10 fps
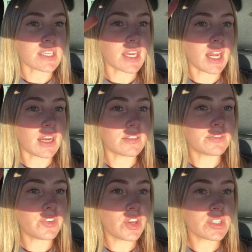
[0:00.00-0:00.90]
at our
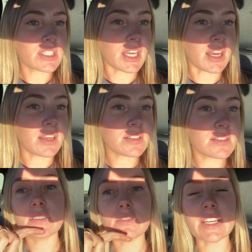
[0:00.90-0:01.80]
first
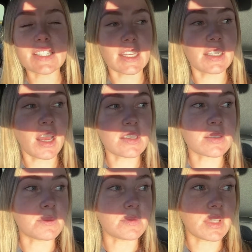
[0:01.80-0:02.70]
house, Reese had cut
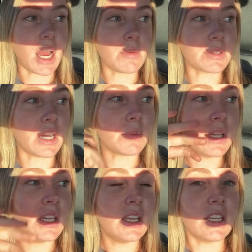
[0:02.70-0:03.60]
some carpet up
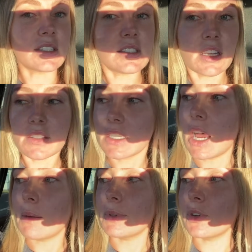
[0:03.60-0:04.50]
and stuck the carpet